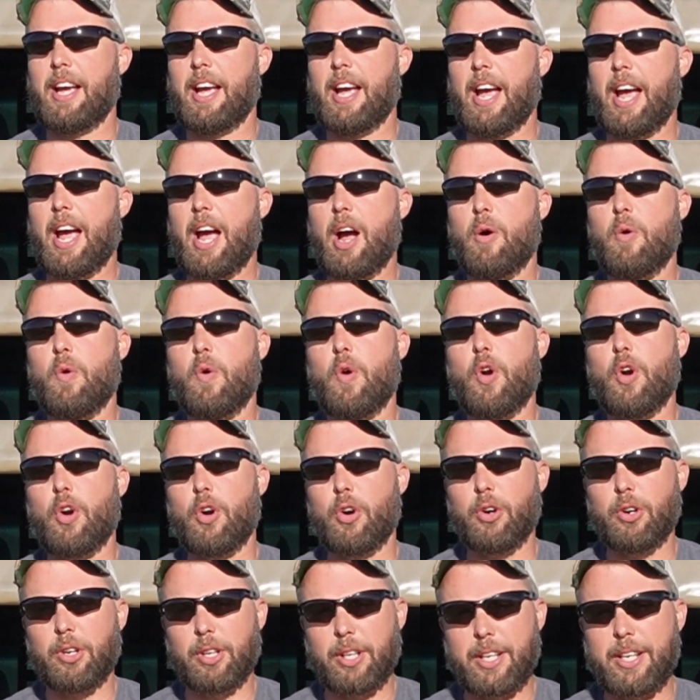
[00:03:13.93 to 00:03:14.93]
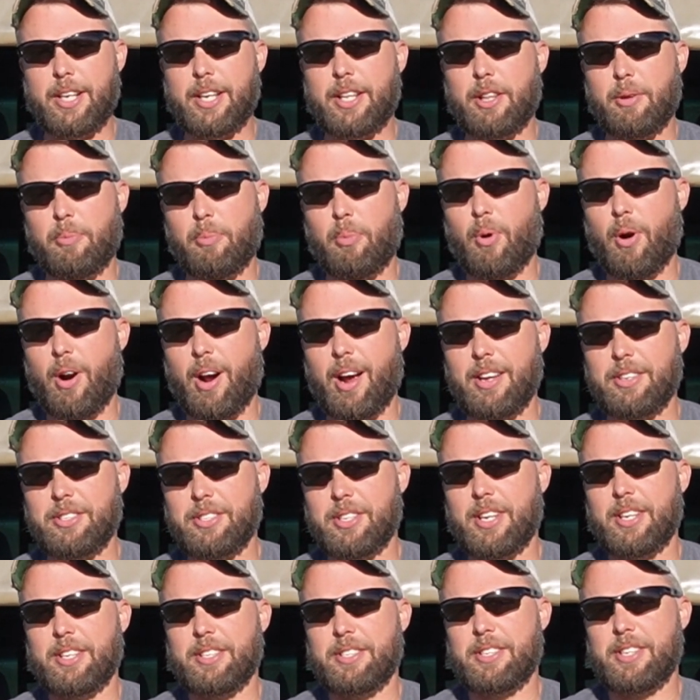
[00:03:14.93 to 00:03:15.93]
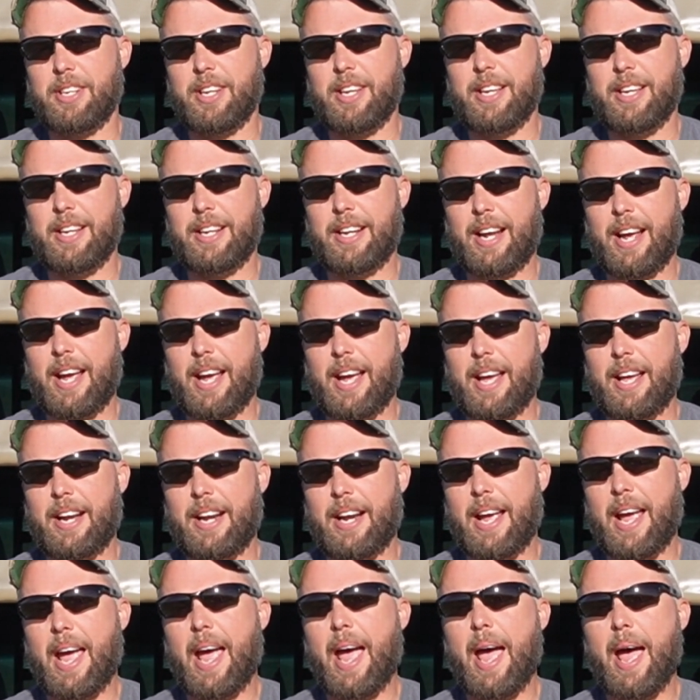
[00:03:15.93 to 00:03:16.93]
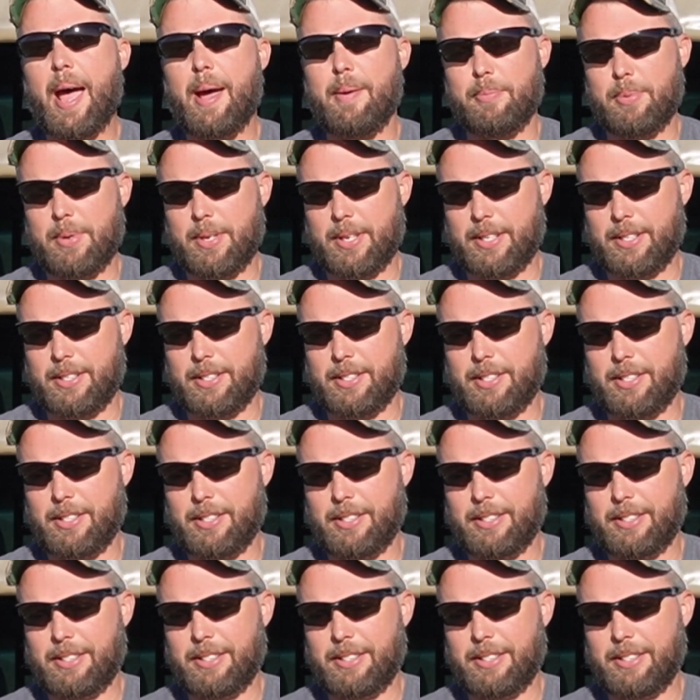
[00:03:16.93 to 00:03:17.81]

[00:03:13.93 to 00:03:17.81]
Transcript: how early in the process it had happened.